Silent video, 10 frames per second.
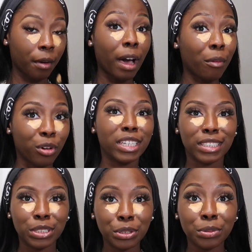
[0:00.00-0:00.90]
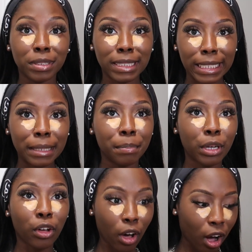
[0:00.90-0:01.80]
I wanted to use Deep
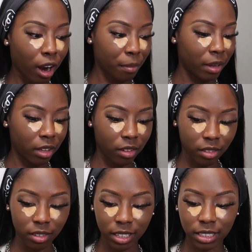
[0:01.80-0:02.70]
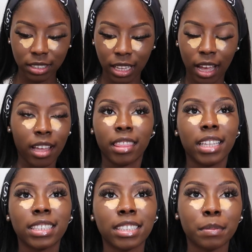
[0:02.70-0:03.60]
Carmel because
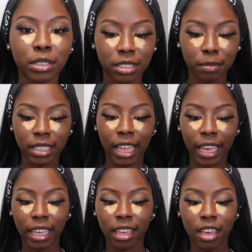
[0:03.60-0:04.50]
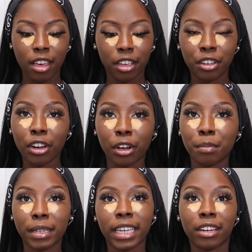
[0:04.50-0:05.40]
this is supposed to be like, you know,
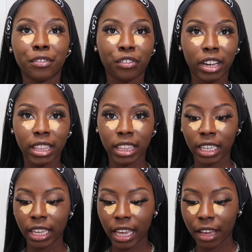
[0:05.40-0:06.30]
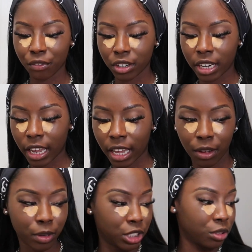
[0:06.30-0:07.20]
beginner friendly, everyday,
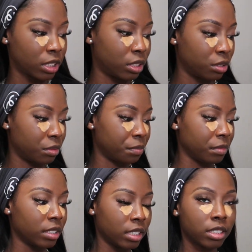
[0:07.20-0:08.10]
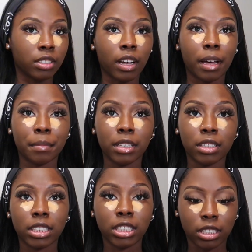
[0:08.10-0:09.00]
what you can do. So I'm
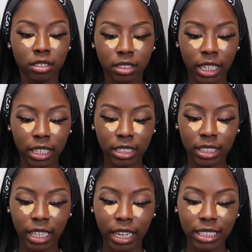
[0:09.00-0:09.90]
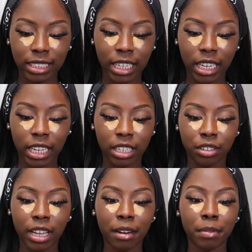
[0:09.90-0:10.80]
literally just gonna take this, and like I said, you
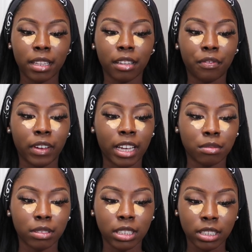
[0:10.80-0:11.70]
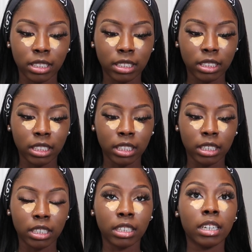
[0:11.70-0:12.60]
gotta be a little fast with this
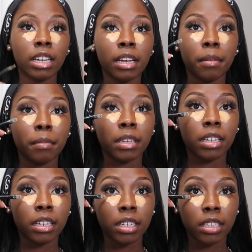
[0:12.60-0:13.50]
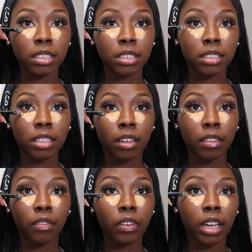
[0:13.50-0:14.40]
concealer because of
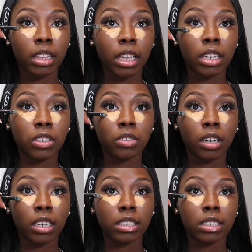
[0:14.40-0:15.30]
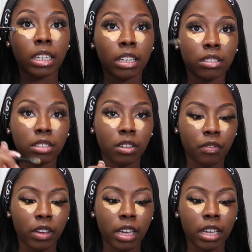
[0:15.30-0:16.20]
the fact that it dries down so
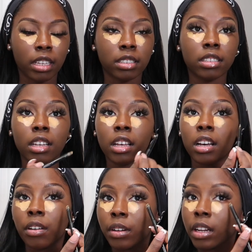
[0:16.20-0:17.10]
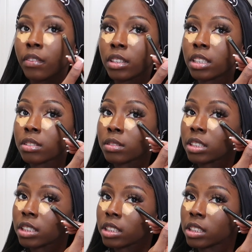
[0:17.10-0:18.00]
fast. Whatever, this one
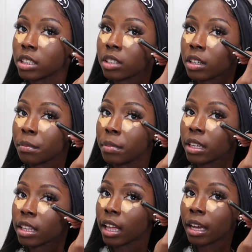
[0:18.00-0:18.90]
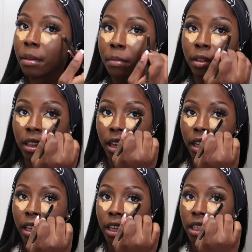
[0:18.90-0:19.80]
is still a bit light, but like
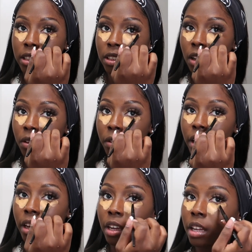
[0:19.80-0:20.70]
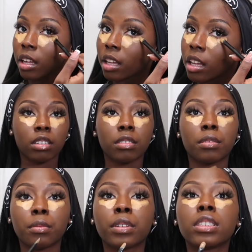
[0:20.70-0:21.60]
it's okay. So
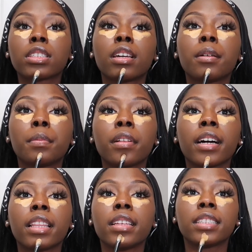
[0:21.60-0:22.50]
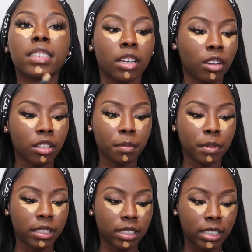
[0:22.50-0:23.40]
we're just gonna apply this in all the
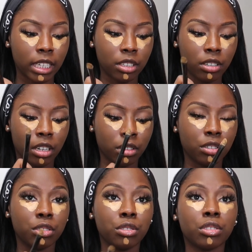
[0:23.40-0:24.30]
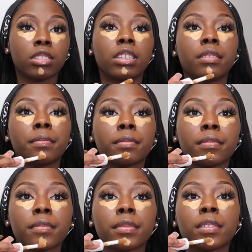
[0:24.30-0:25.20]
places that you know you usually
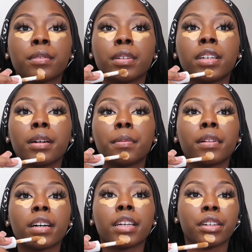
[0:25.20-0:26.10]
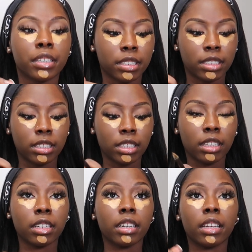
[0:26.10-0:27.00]
would apply your
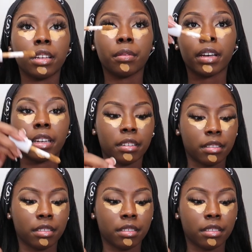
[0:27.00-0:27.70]
concealer anyway.